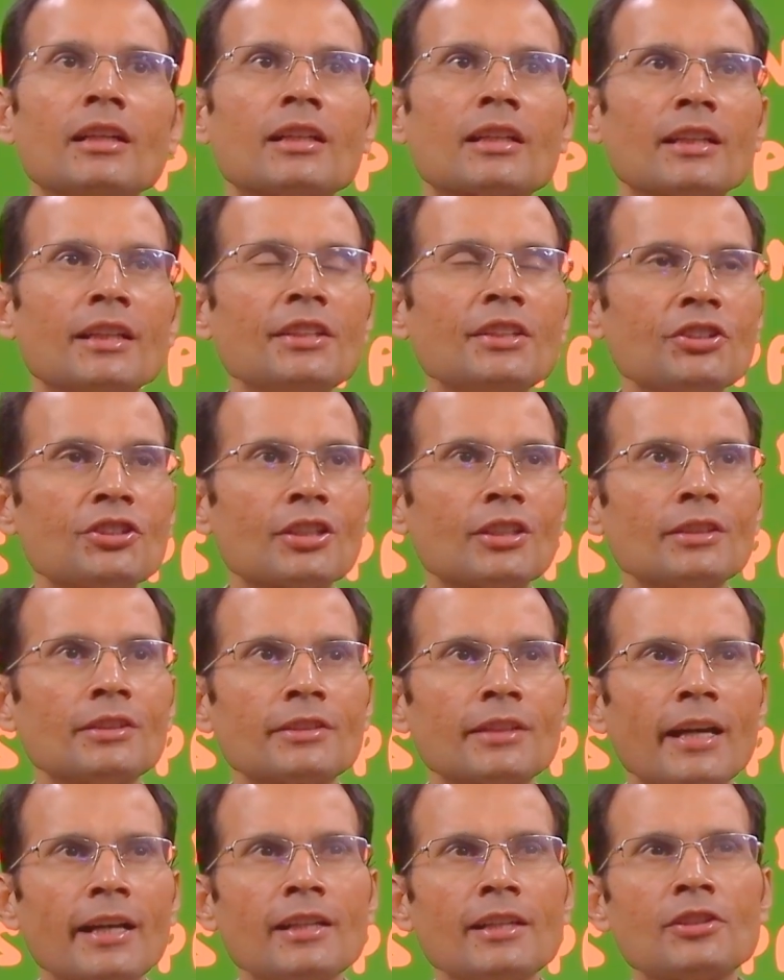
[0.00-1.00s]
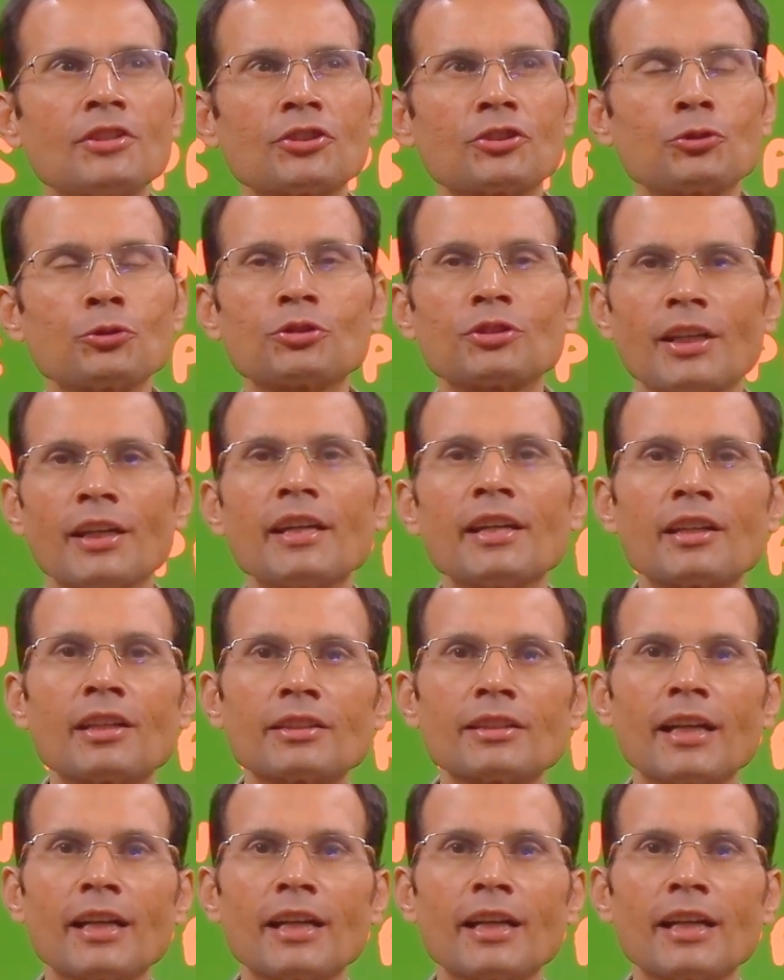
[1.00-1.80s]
a clinician tends to think